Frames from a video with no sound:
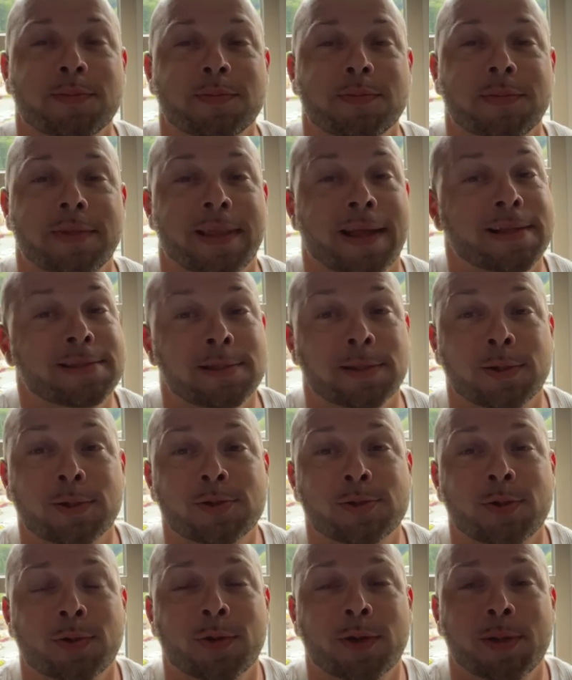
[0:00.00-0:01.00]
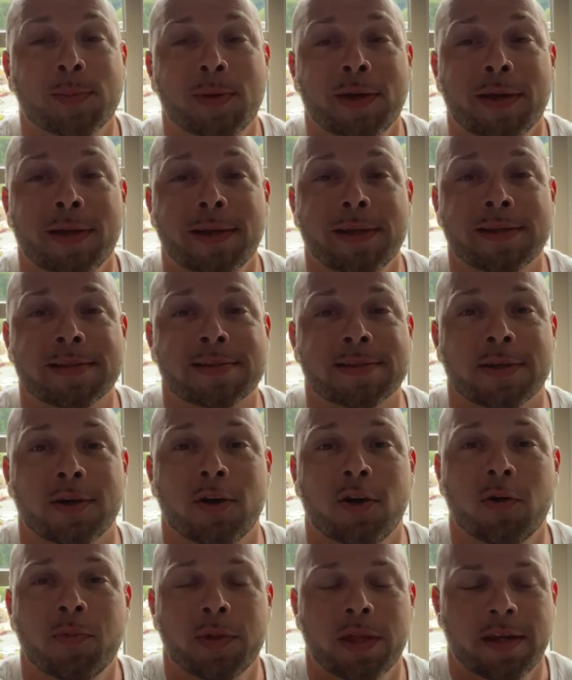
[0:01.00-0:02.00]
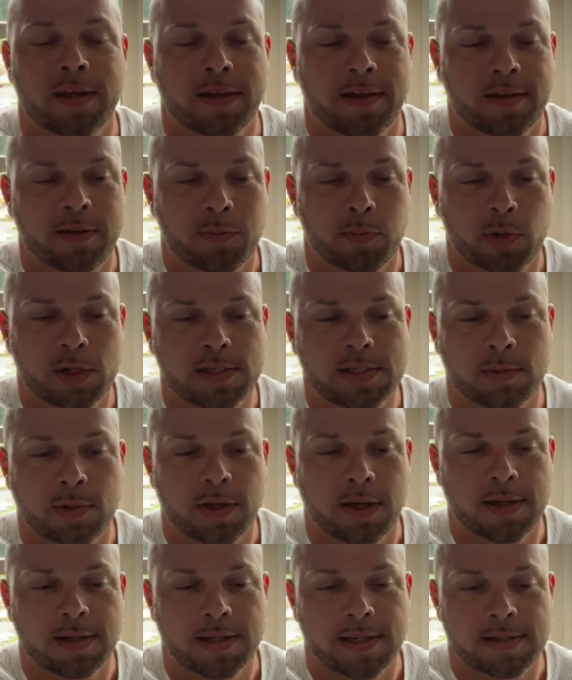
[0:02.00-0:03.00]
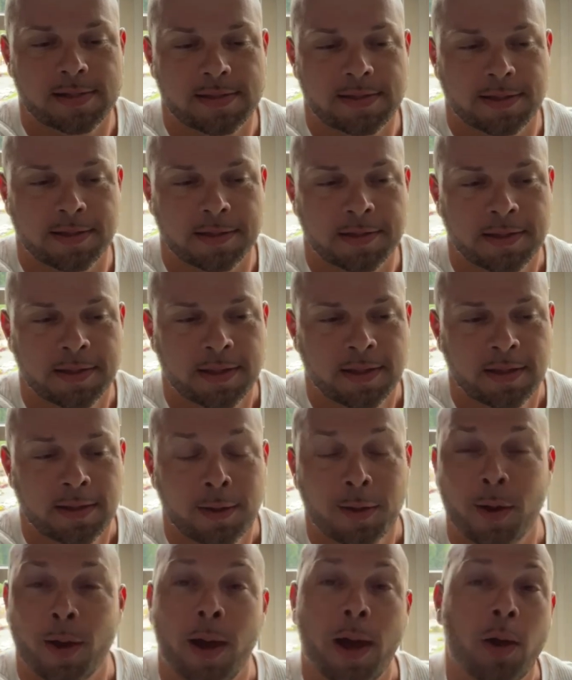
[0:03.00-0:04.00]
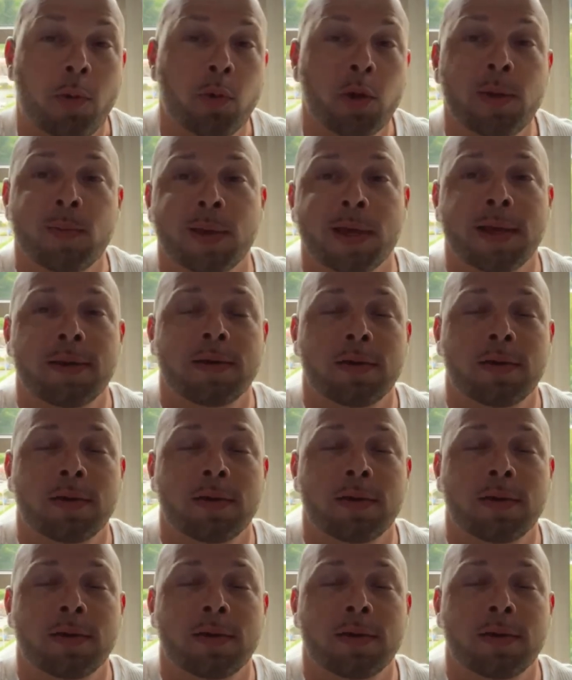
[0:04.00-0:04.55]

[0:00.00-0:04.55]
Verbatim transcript: that's a little story about us. So I hope that uh, brings some context to how we met